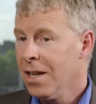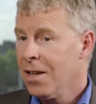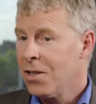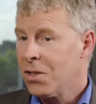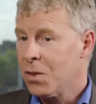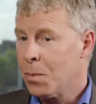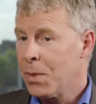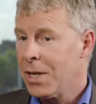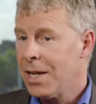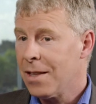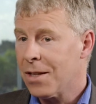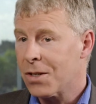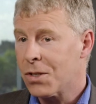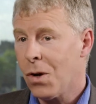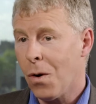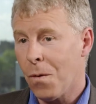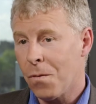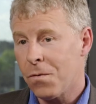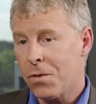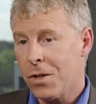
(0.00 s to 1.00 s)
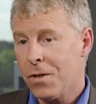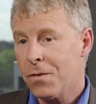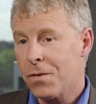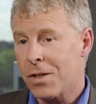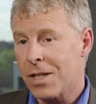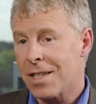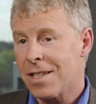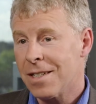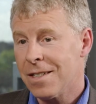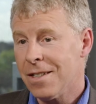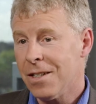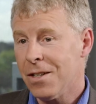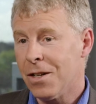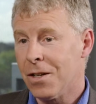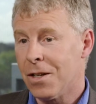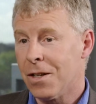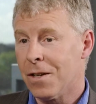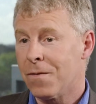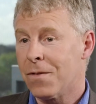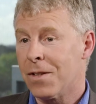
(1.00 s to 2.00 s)
to be in the top 50
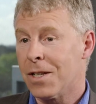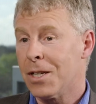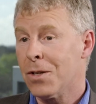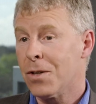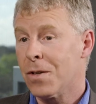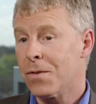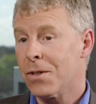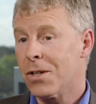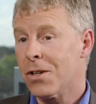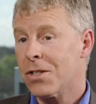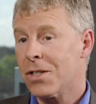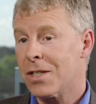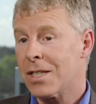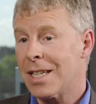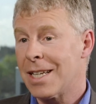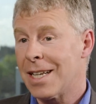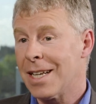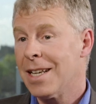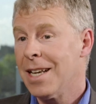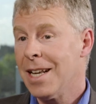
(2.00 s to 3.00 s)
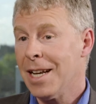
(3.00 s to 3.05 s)
of the university